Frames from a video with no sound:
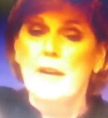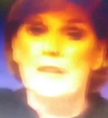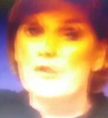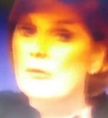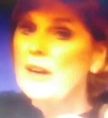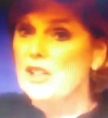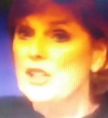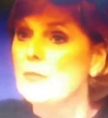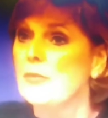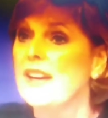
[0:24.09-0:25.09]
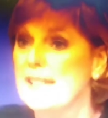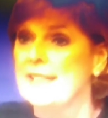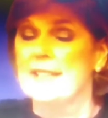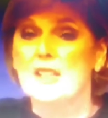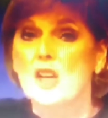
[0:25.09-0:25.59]
This wretched
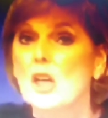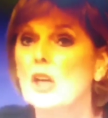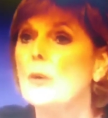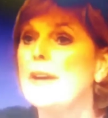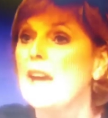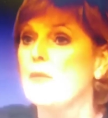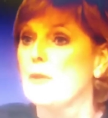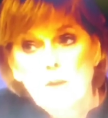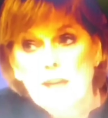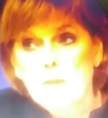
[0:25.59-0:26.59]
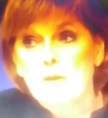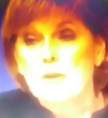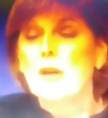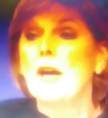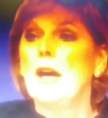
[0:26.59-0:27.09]
Brexit is gluing... Tell you what
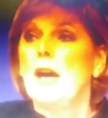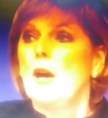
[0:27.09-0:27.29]
happened.